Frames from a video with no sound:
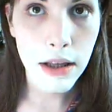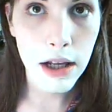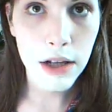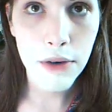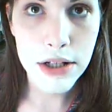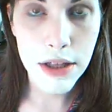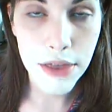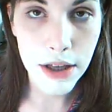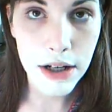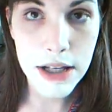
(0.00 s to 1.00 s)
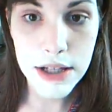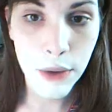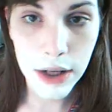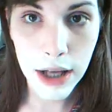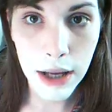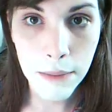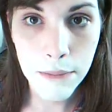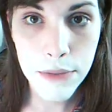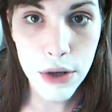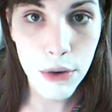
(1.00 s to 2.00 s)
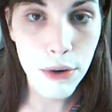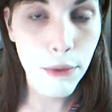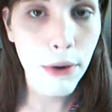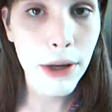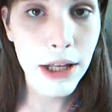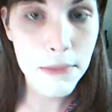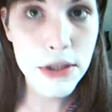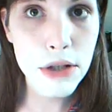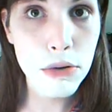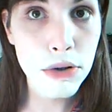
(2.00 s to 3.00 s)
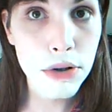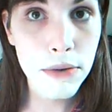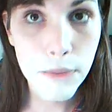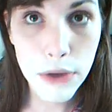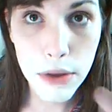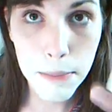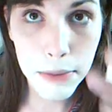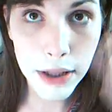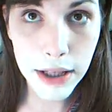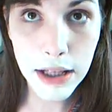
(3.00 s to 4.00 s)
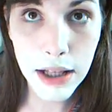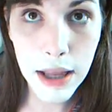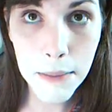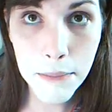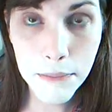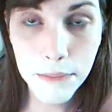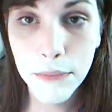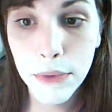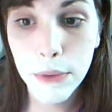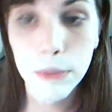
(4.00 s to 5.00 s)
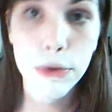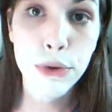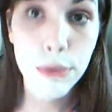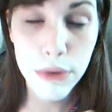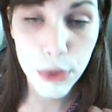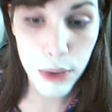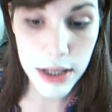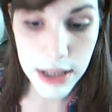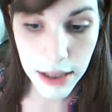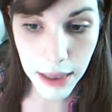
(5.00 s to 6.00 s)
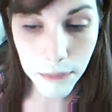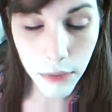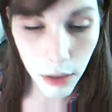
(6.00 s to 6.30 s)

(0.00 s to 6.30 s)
coloration, thickness, and whatnot. So when it comes to plucking them, tweezing them,